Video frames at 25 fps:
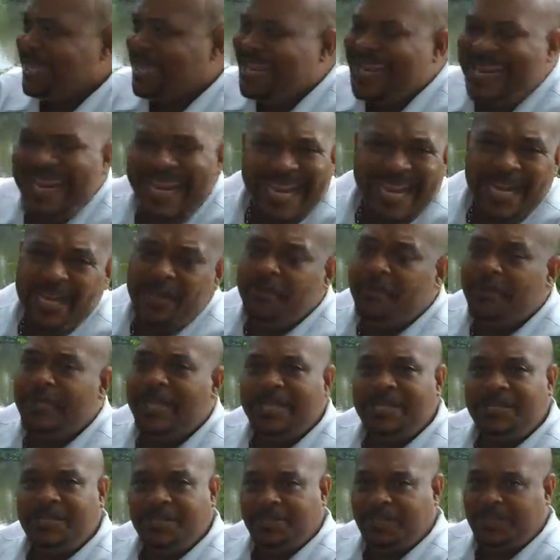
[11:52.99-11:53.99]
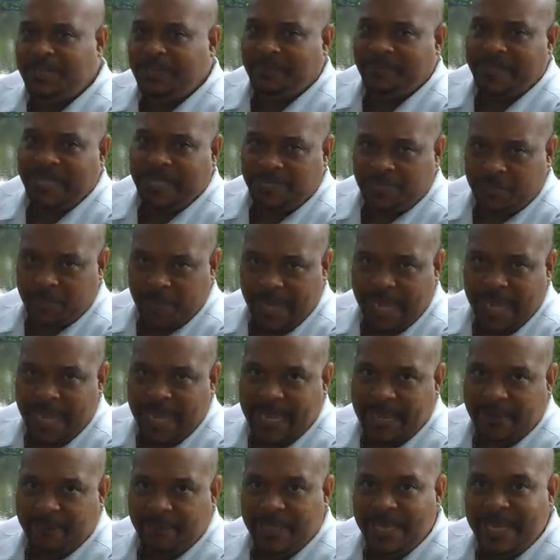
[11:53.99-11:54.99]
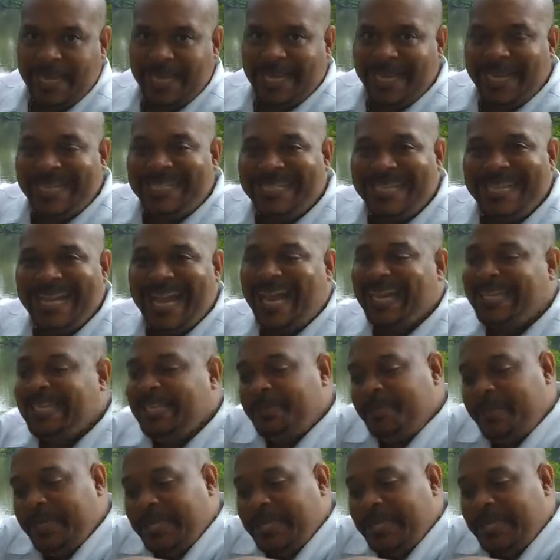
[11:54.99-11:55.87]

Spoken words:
in any relationship that you have, it's got to